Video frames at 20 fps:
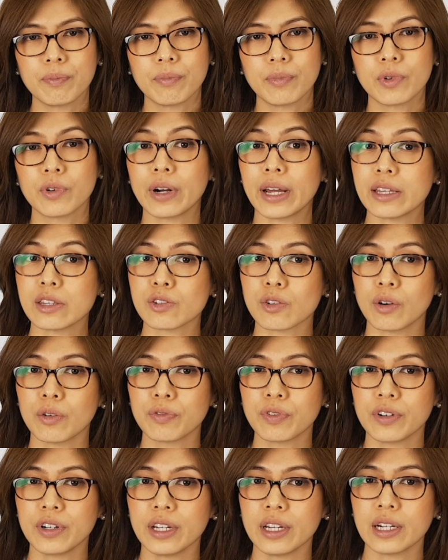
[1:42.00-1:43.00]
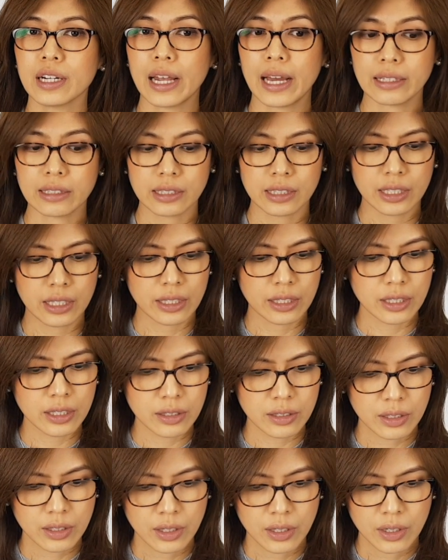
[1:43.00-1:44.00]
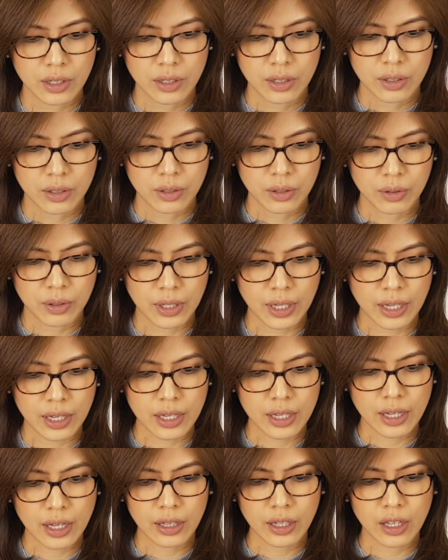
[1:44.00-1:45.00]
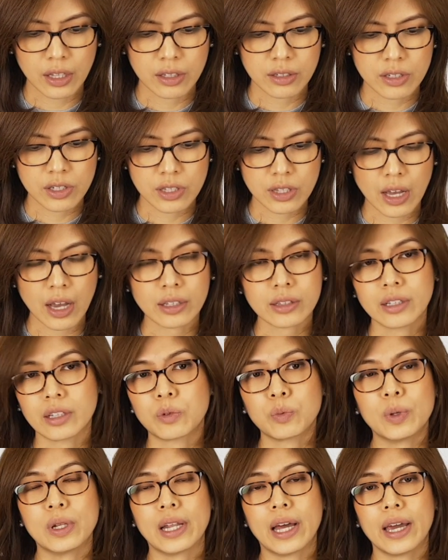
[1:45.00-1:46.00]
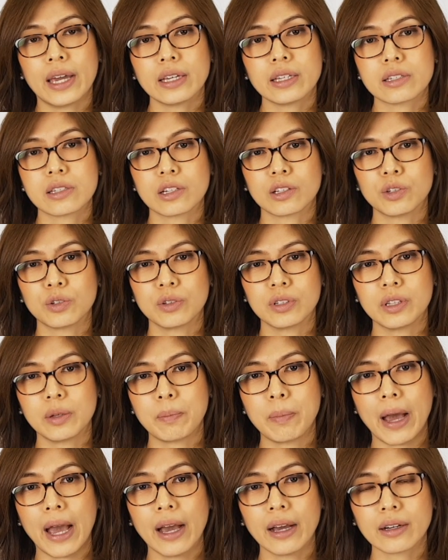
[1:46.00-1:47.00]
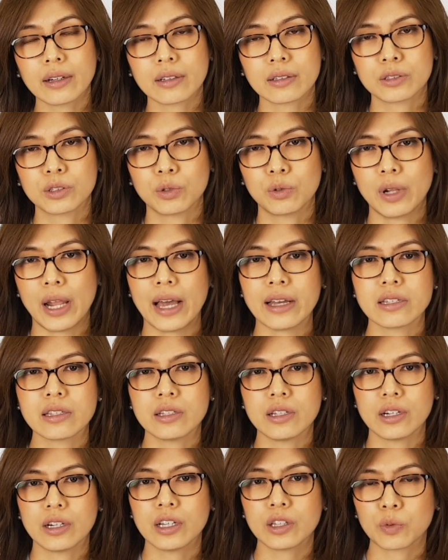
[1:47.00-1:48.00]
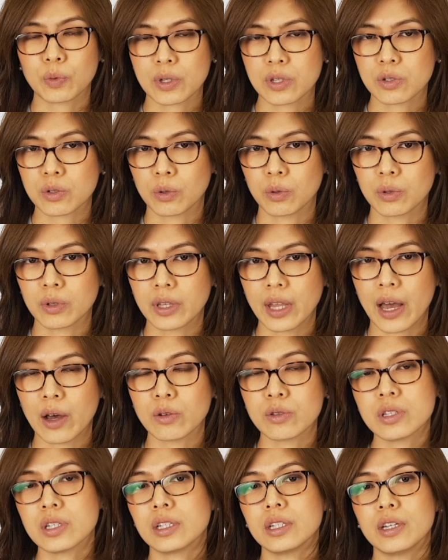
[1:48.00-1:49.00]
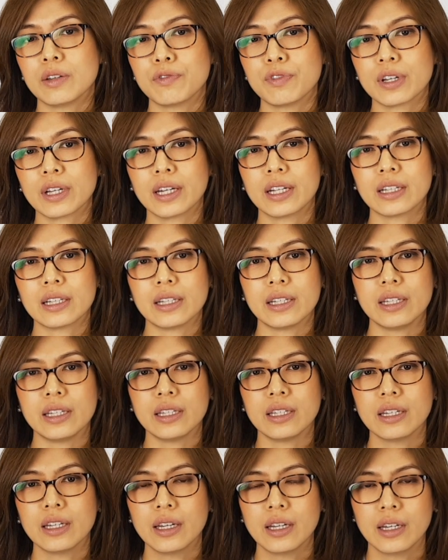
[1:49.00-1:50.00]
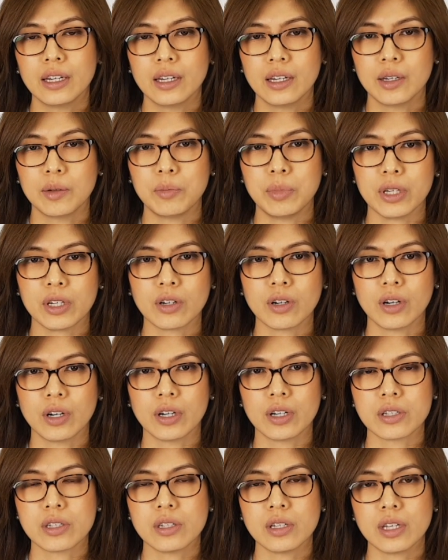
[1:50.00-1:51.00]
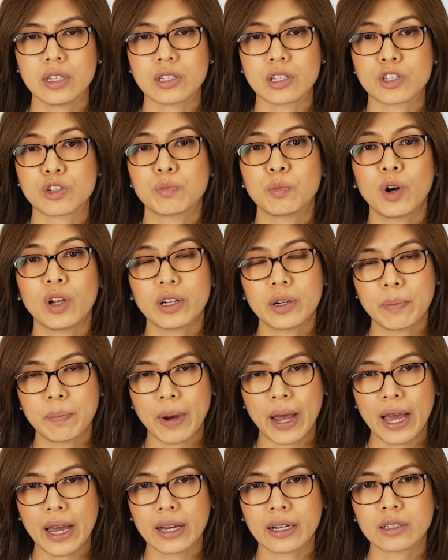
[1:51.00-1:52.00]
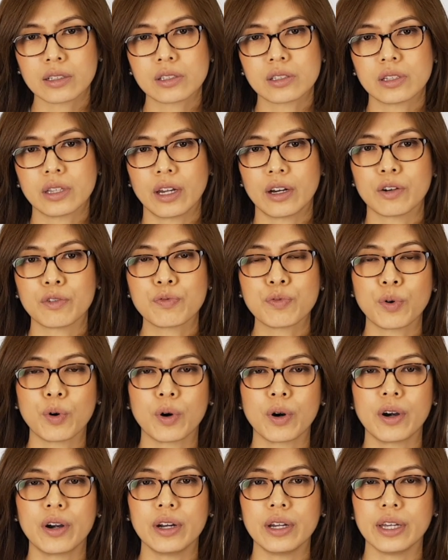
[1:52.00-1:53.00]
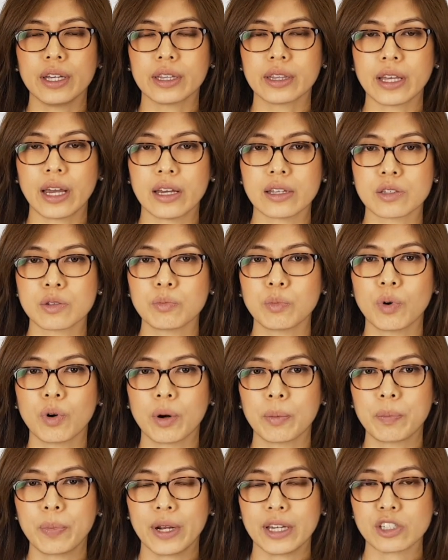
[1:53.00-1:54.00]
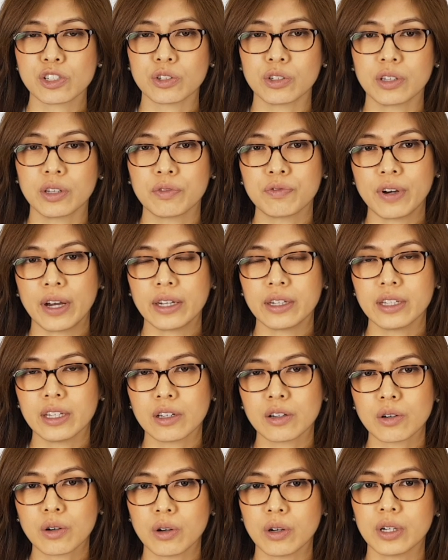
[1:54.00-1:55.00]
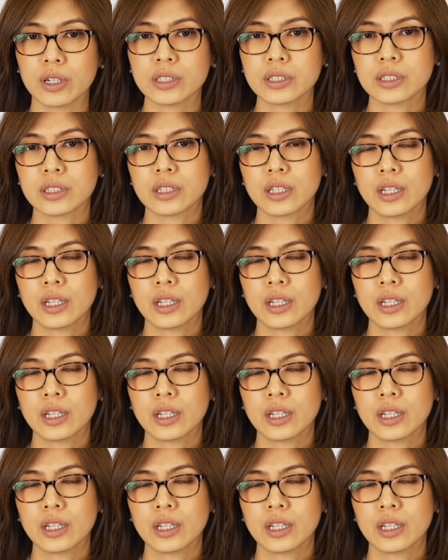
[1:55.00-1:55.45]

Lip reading: rights offering last year. Okay, another stock that we like is Security Bank. So last year it was sold down significantly because it's a smaller bank, therefore it has more pressure on the funding cost,